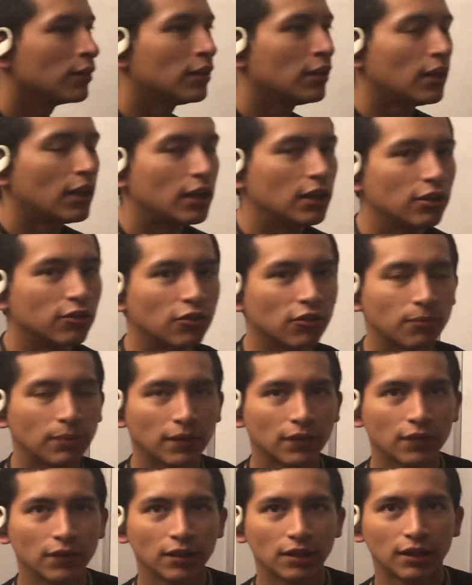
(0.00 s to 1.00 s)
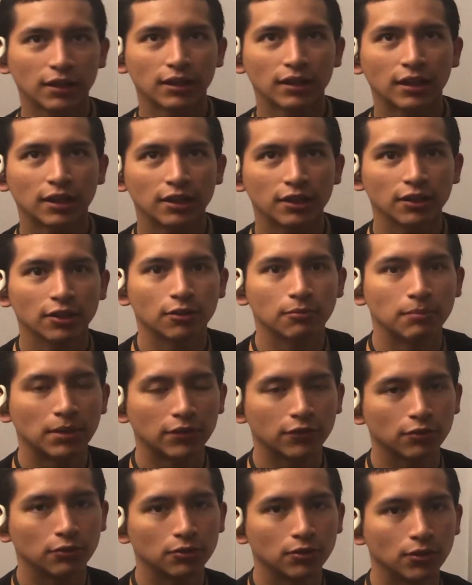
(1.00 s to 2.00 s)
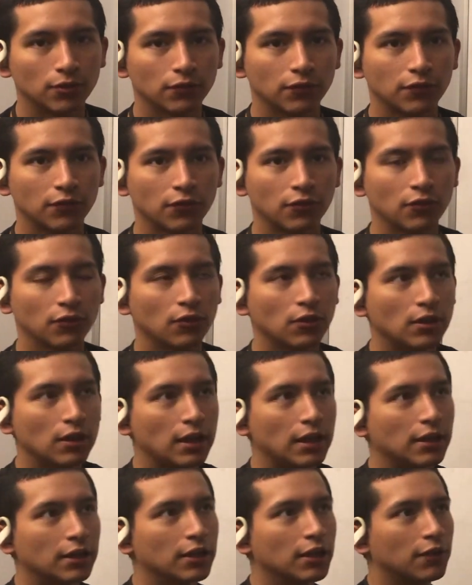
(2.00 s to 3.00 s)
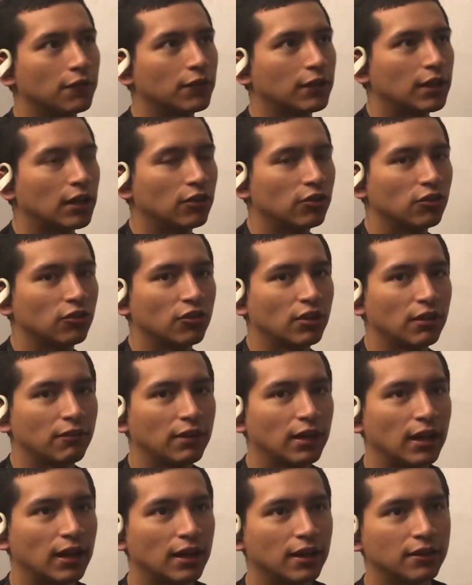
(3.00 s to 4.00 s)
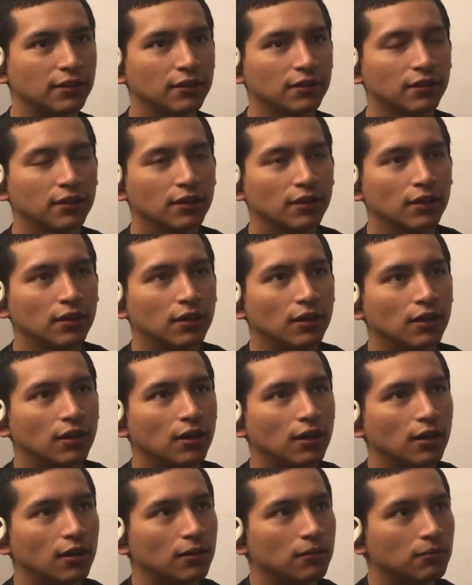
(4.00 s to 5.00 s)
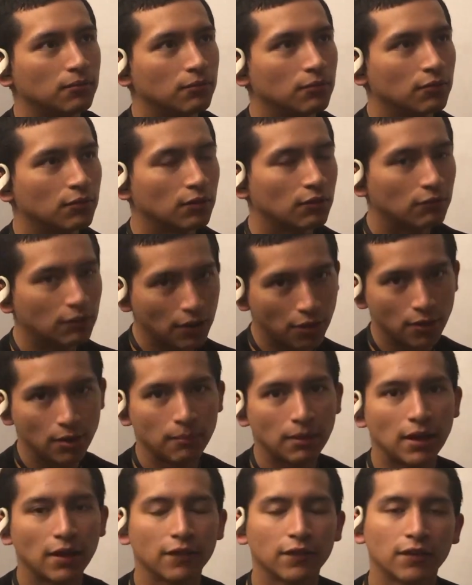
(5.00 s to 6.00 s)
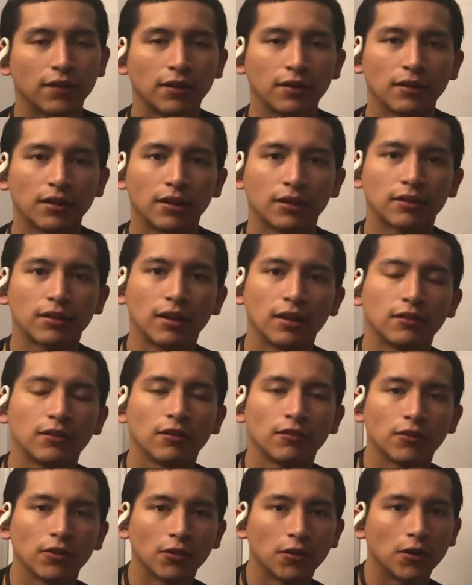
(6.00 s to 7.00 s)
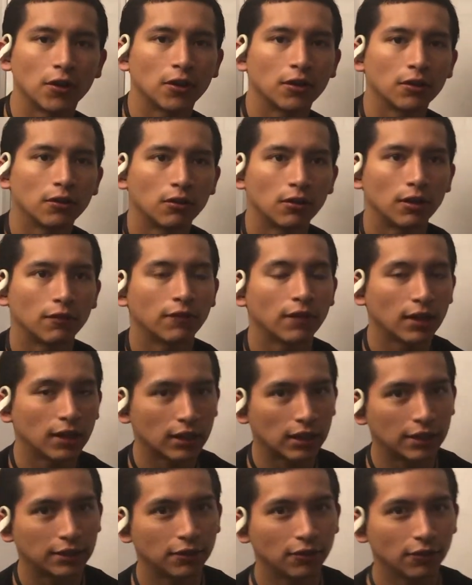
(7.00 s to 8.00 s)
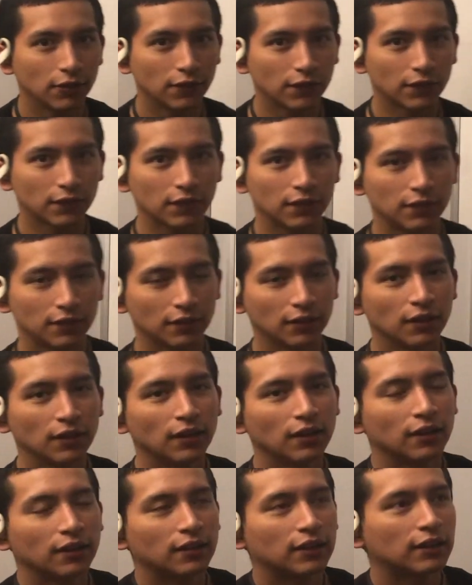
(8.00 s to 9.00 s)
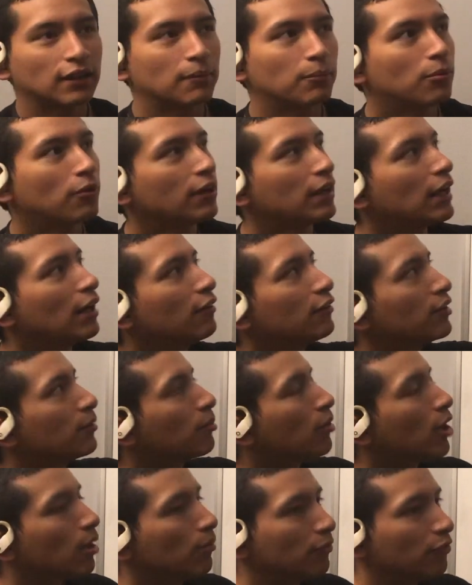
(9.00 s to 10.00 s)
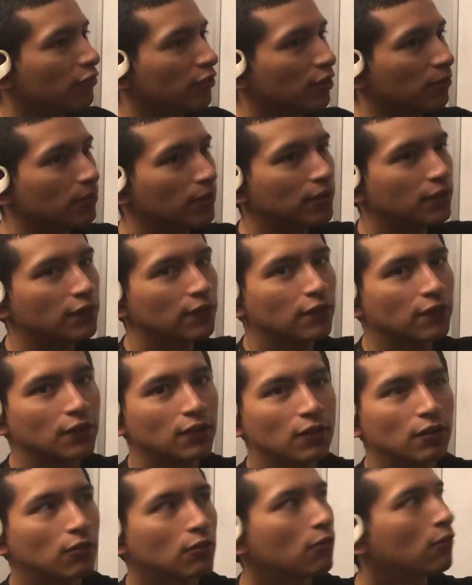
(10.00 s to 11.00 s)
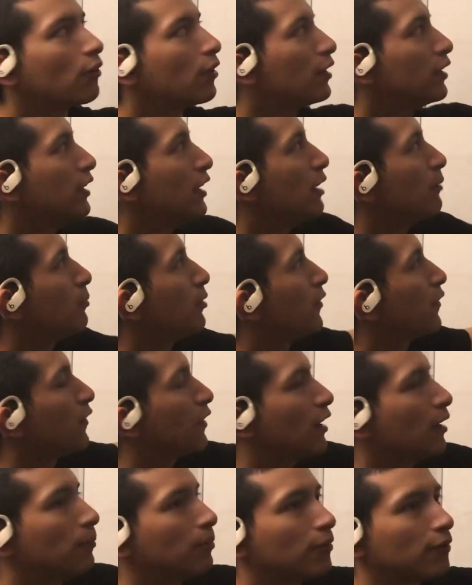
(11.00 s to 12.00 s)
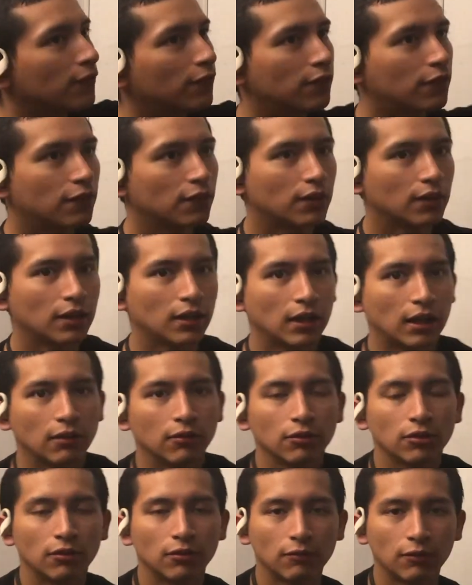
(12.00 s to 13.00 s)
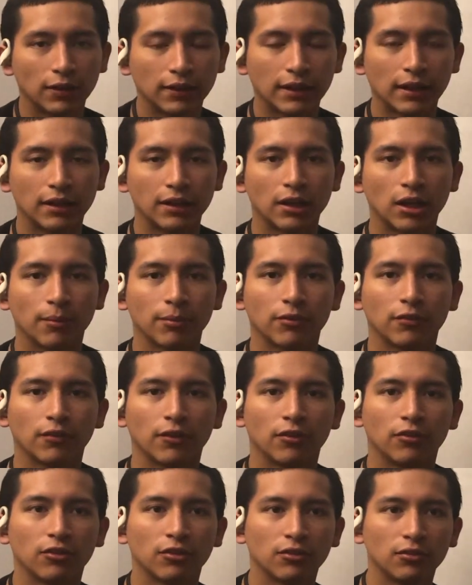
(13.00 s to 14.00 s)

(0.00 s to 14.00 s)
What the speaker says: And it's just basically like a lot of little mental notes and clarifications I've had, whether I'm asking like the interviewer, or if I notice something that they point out in the problem statements or in the inputs and outputs, I would write down the observation.